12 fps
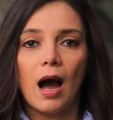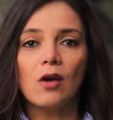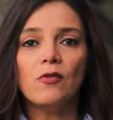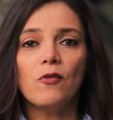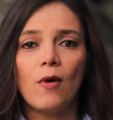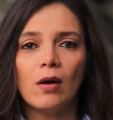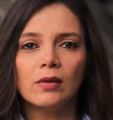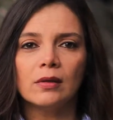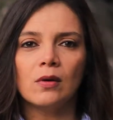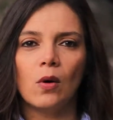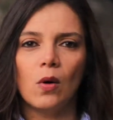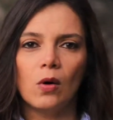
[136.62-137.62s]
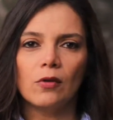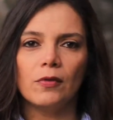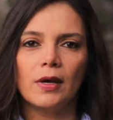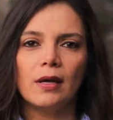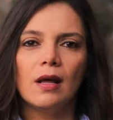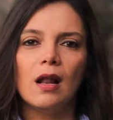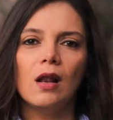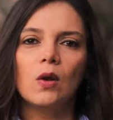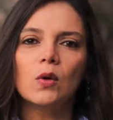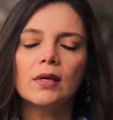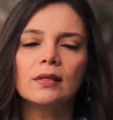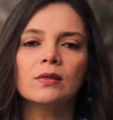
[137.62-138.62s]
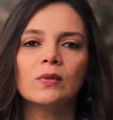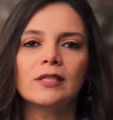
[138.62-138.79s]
I founded Orfe looking to